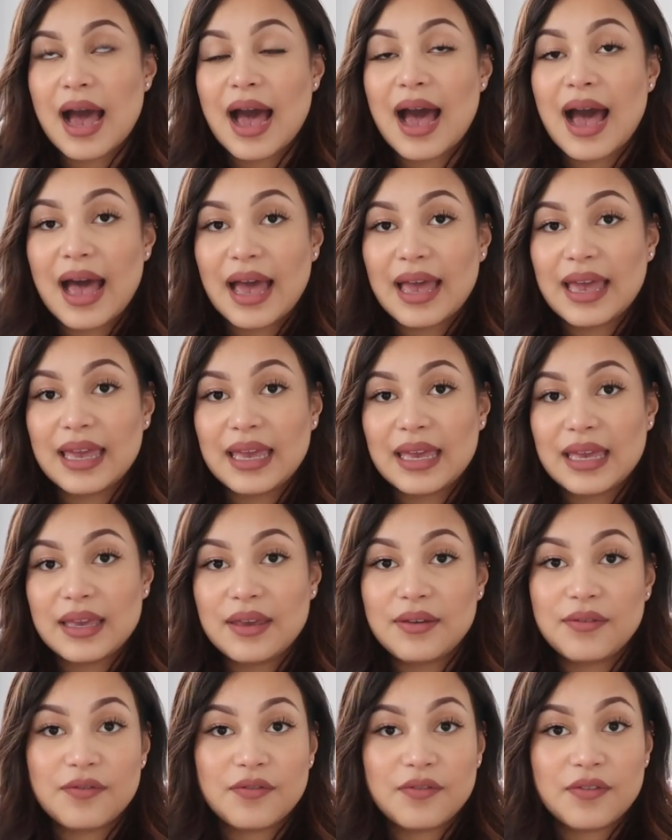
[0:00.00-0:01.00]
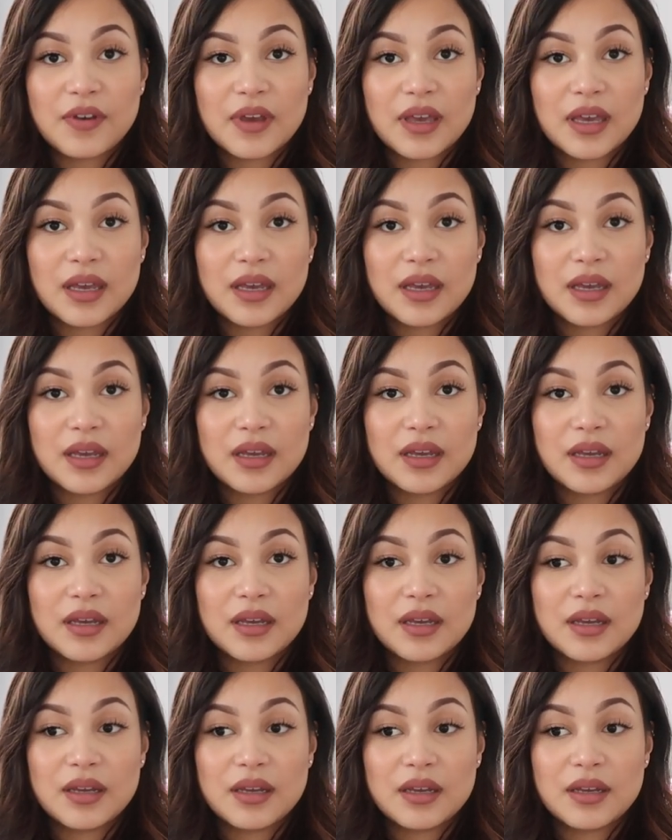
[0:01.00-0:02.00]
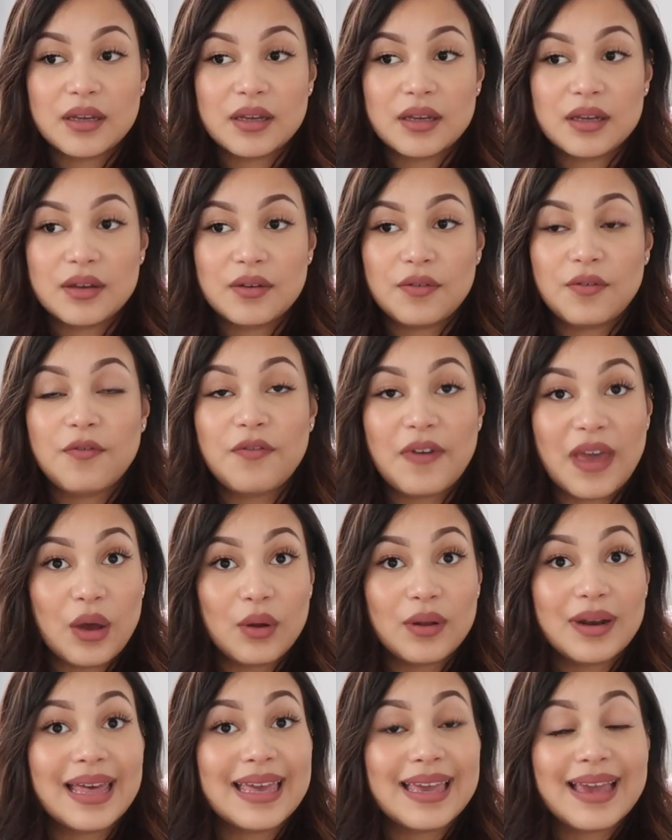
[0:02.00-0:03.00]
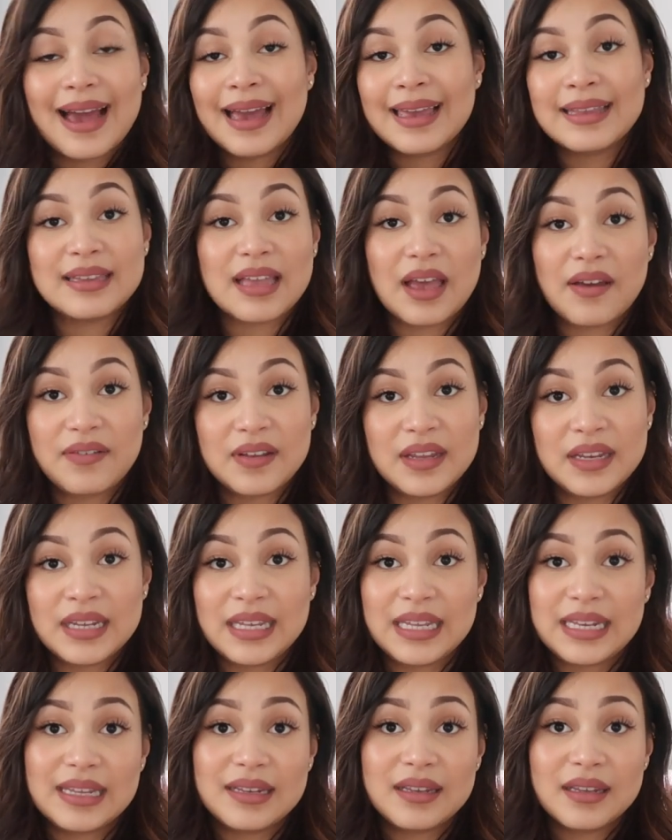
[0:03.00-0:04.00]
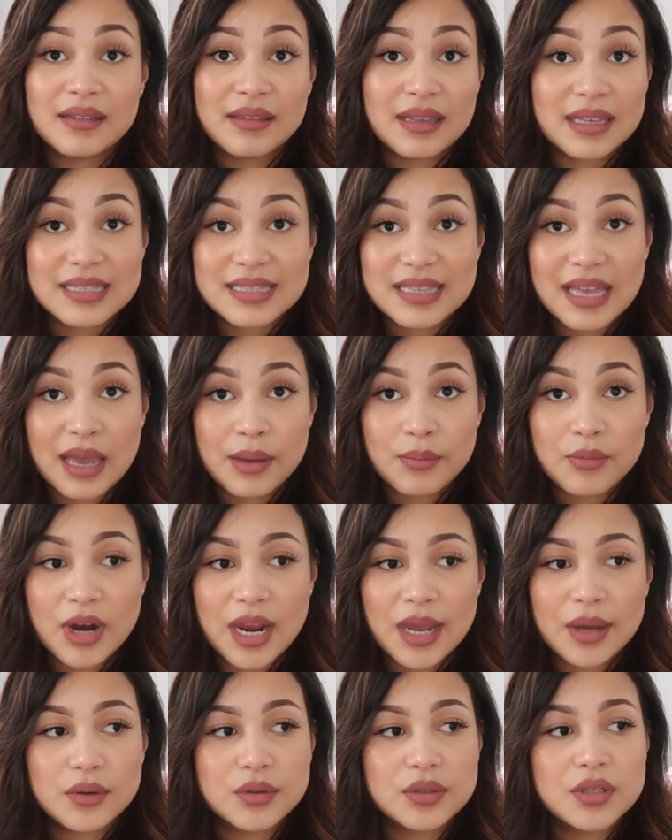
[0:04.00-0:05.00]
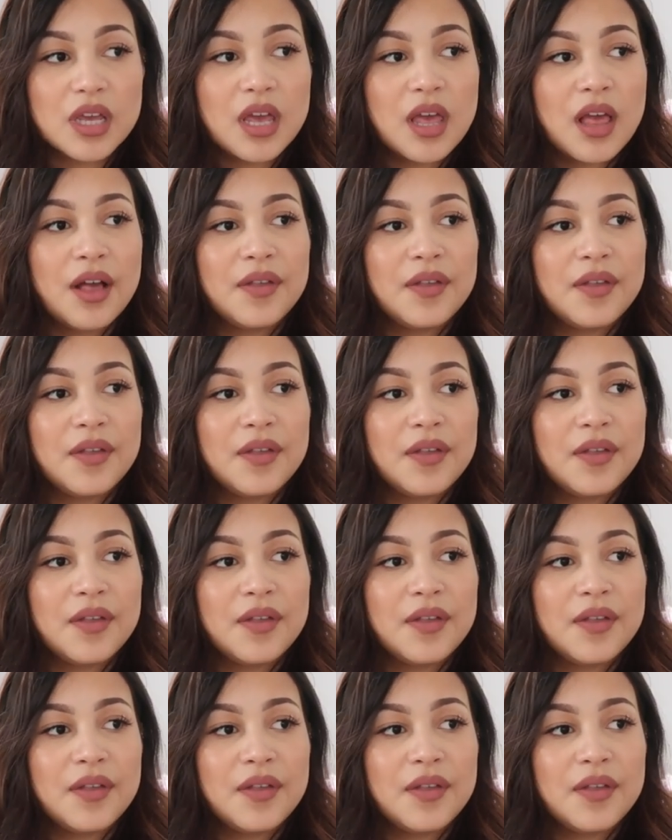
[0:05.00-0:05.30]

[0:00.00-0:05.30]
I've felt like I definitely needed this time around.